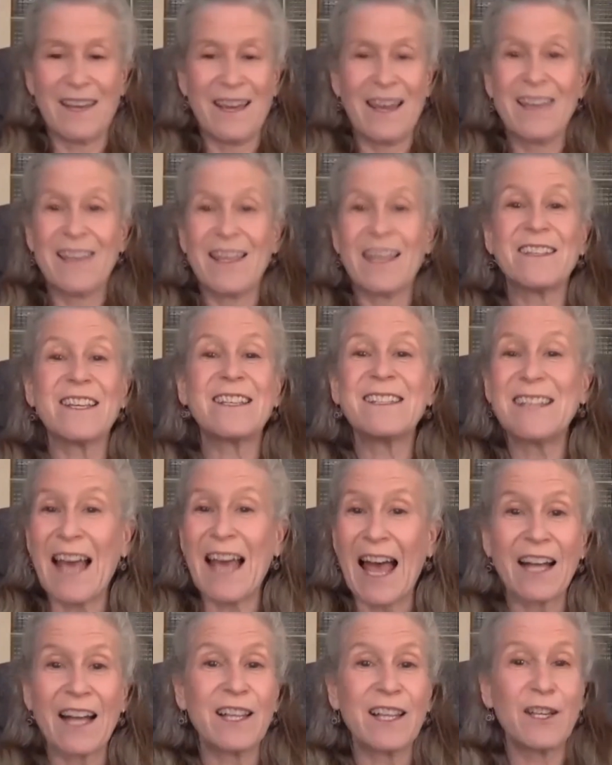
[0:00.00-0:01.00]
That's
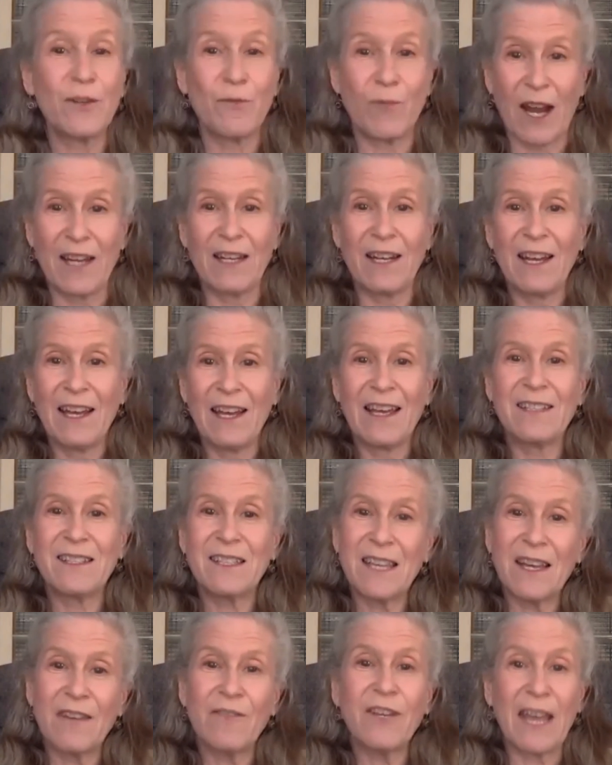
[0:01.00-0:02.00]
exactly right. It's
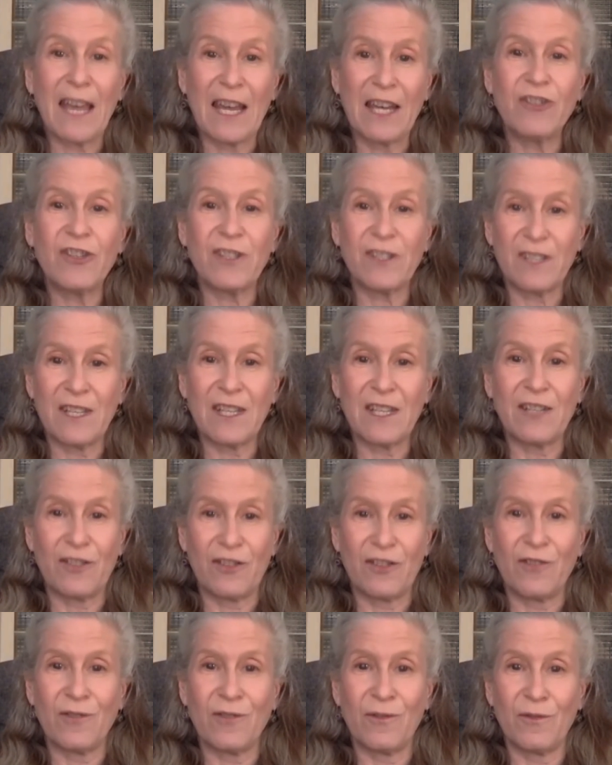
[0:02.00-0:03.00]
giving agency
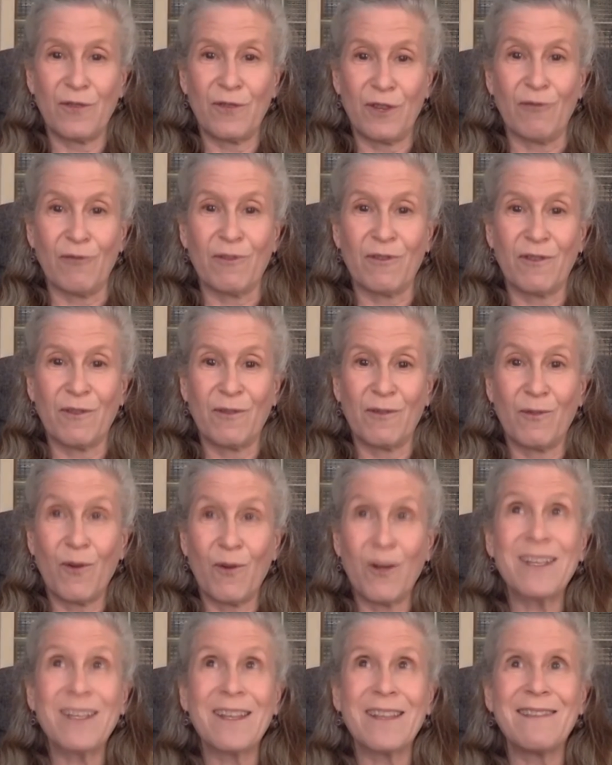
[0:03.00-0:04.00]
to youth.
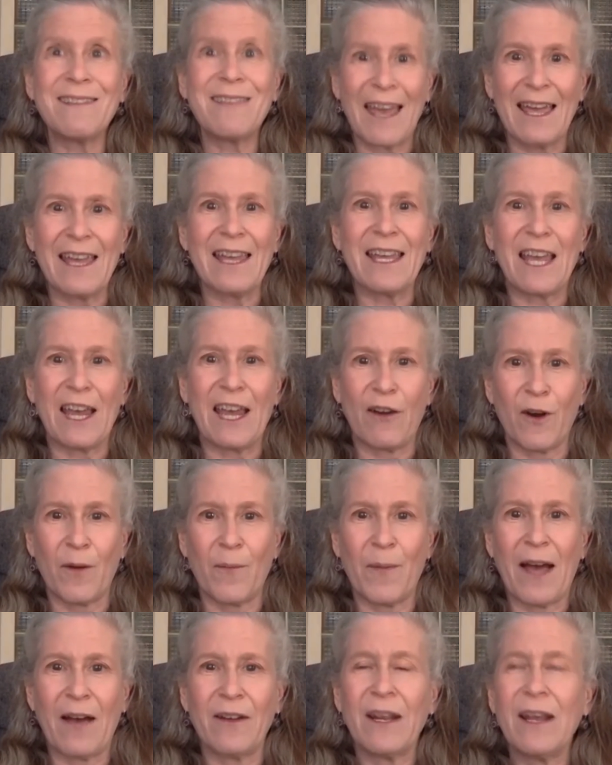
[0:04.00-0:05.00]
What did they care
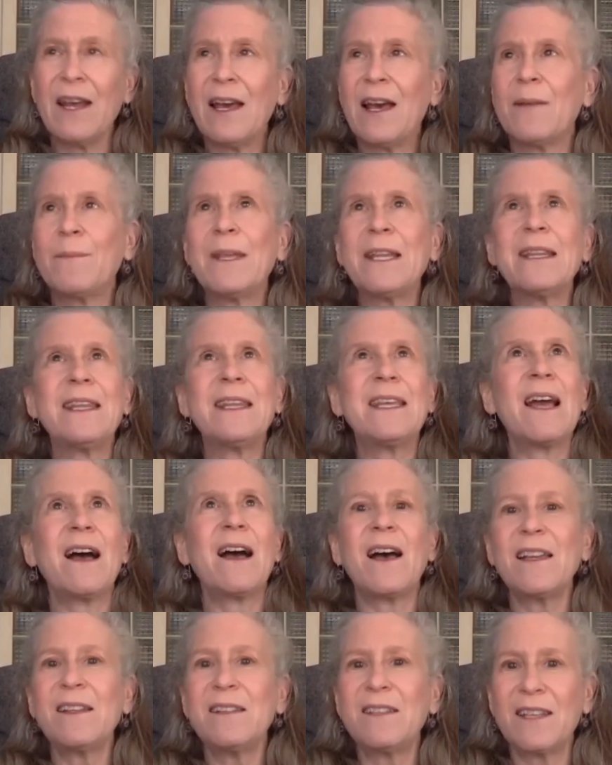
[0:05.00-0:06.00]
about? I mean, the
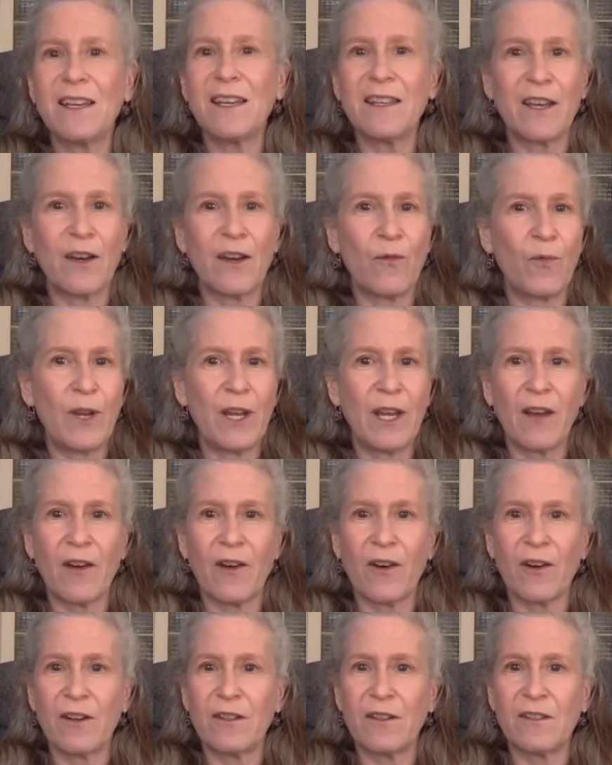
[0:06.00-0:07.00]
idea that we
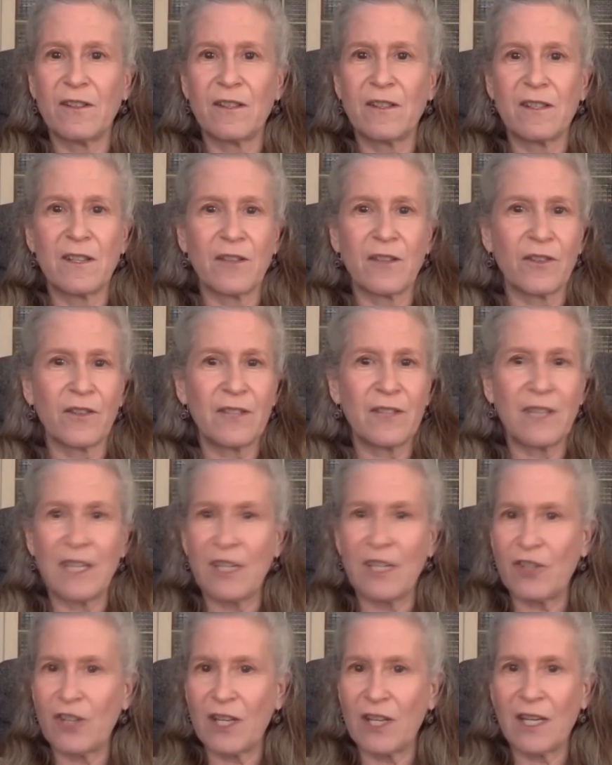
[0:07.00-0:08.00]
are still
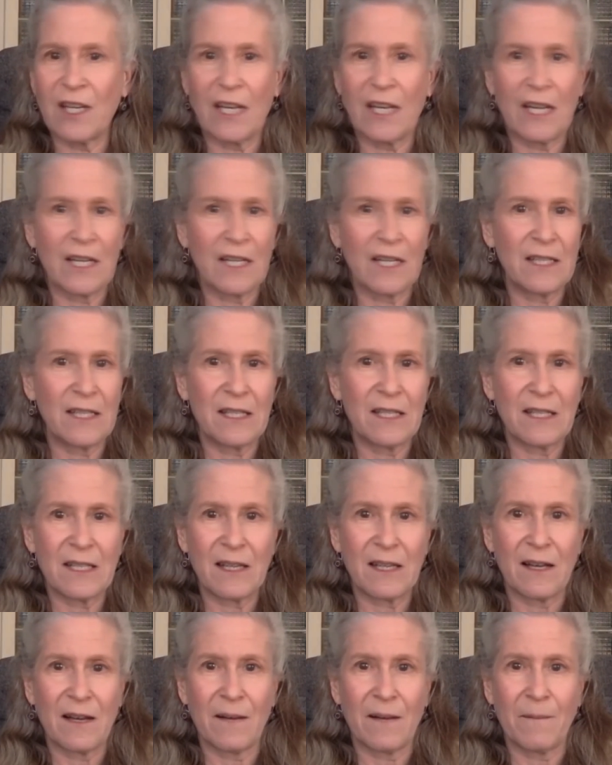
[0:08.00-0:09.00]
teaching kids
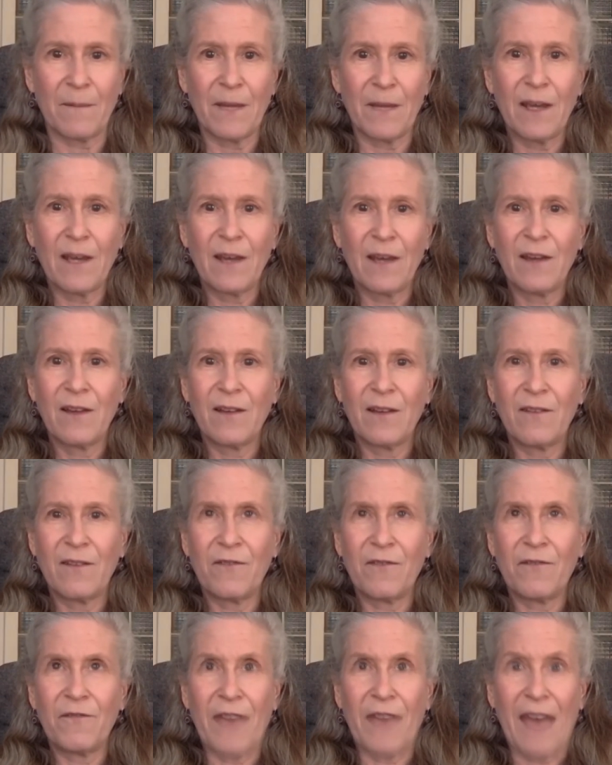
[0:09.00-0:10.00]

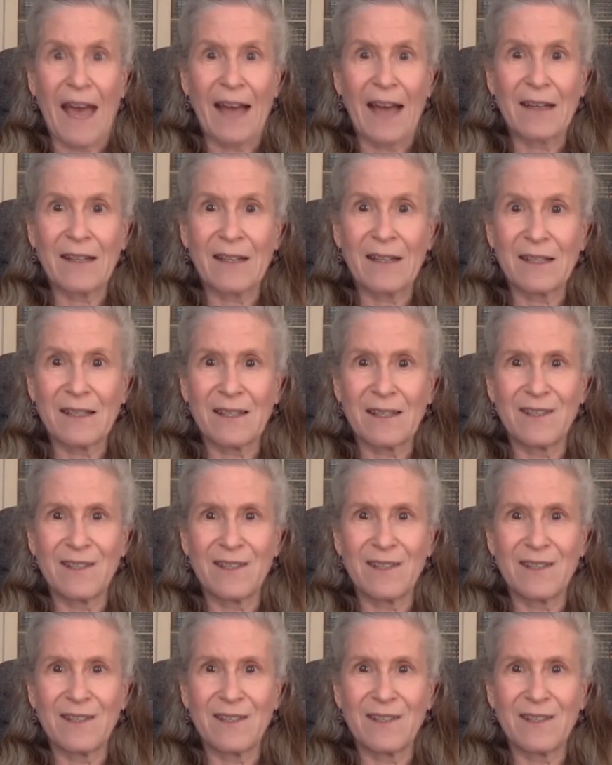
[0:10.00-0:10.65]
facts,